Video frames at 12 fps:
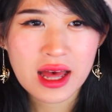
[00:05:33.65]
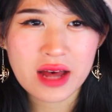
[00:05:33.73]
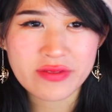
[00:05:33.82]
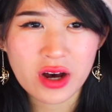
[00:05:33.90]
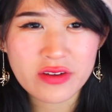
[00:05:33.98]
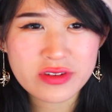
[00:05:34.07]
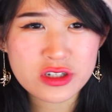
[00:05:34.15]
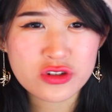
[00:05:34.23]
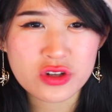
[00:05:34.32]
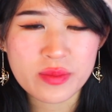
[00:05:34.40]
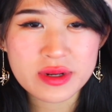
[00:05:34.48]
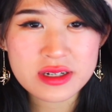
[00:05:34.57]
have offered
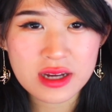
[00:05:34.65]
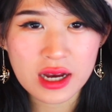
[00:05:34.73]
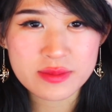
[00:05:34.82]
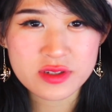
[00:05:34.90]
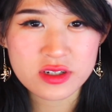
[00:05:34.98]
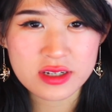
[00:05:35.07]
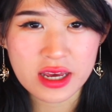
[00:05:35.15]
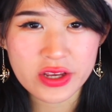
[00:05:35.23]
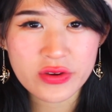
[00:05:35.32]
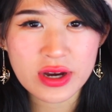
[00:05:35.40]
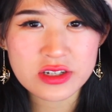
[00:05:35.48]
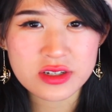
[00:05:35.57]
so many times to
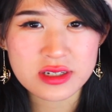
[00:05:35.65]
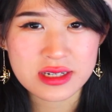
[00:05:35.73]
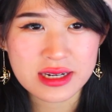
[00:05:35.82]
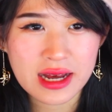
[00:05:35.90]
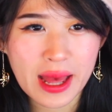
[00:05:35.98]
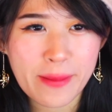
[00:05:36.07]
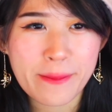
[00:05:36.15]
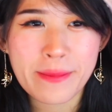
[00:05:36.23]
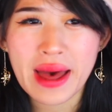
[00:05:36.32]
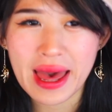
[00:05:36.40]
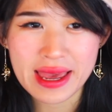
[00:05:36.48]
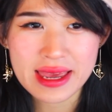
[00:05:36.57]
take you out to dinner and
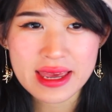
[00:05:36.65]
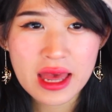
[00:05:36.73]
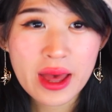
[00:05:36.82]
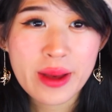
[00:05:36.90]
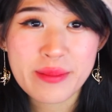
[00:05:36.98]
pay,